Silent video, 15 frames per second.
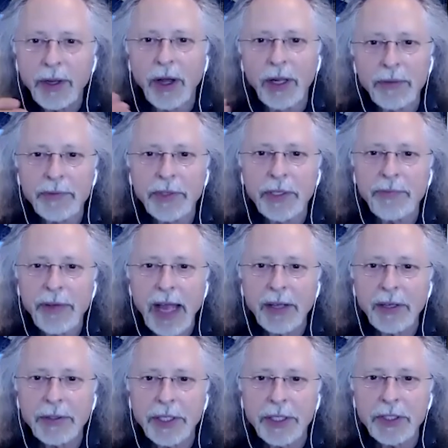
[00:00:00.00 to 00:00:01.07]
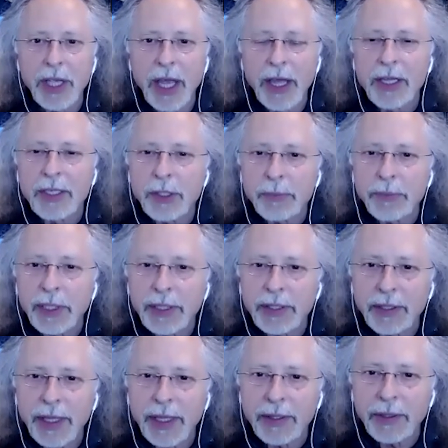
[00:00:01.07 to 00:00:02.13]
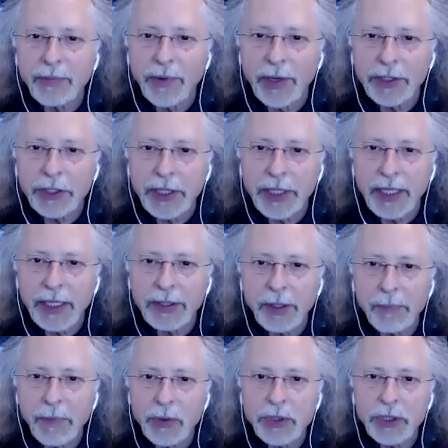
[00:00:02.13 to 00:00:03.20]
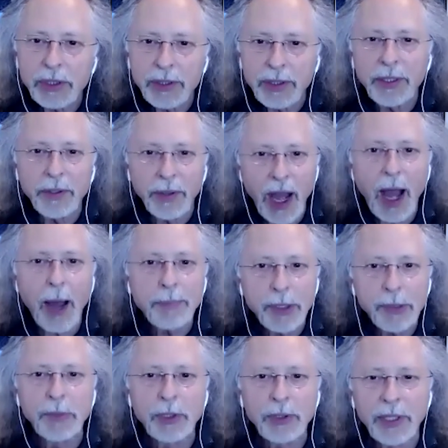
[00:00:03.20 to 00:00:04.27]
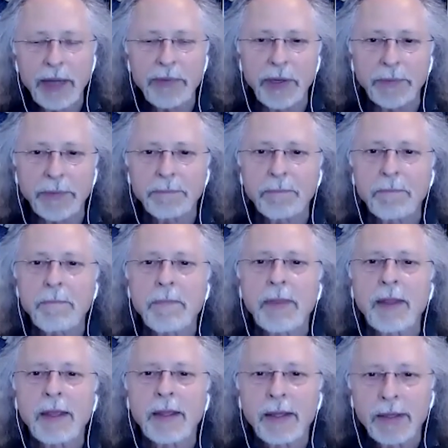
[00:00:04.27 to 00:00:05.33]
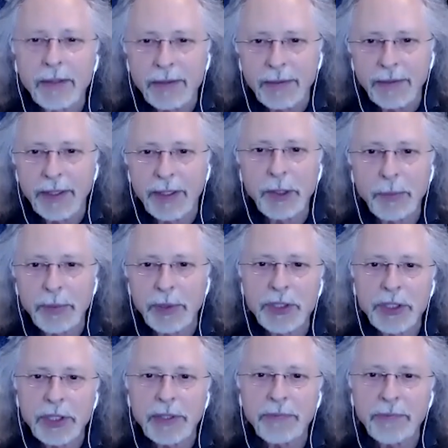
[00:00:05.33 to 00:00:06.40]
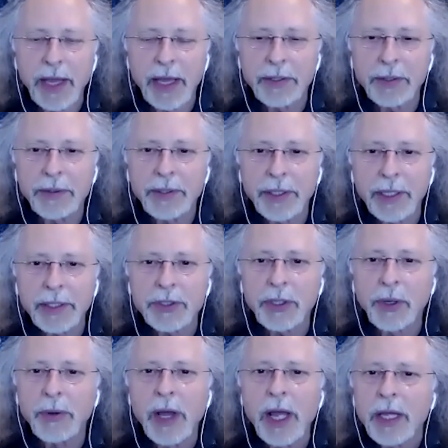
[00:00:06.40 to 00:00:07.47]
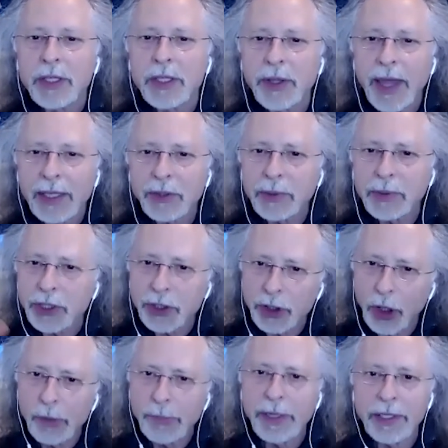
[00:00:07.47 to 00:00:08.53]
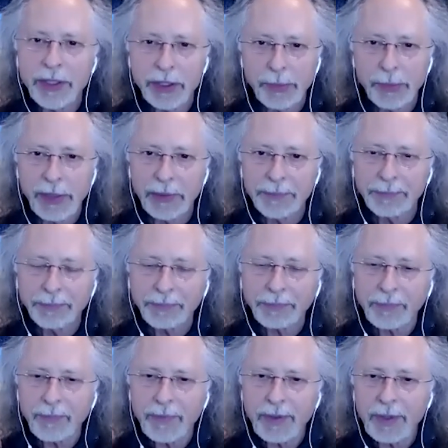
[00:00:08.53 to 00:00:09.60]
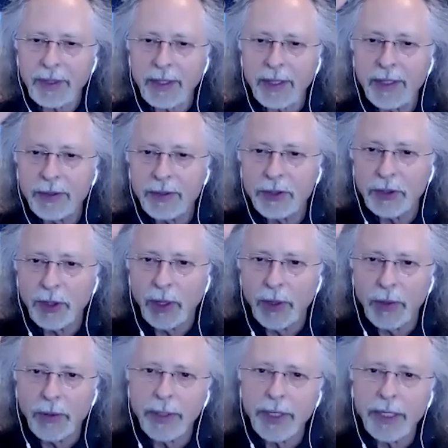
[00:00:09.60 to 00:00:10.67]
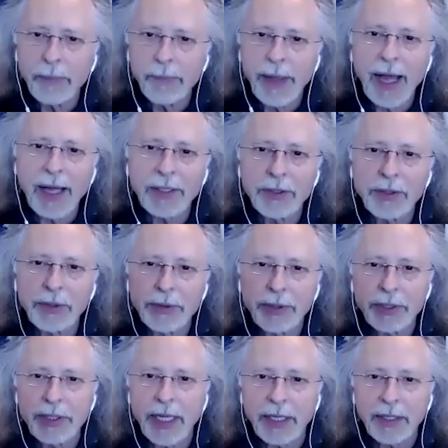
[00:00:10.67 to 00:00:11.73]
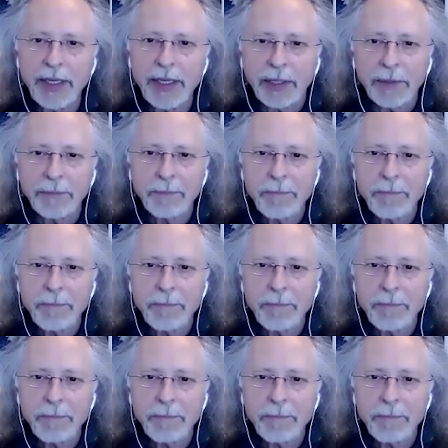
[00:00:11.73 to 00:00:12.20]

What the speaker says: all of your faculties to be functioning at the most, optimal level. Then you perceive that unity. So that's what Soma is about. So getting back to the technique,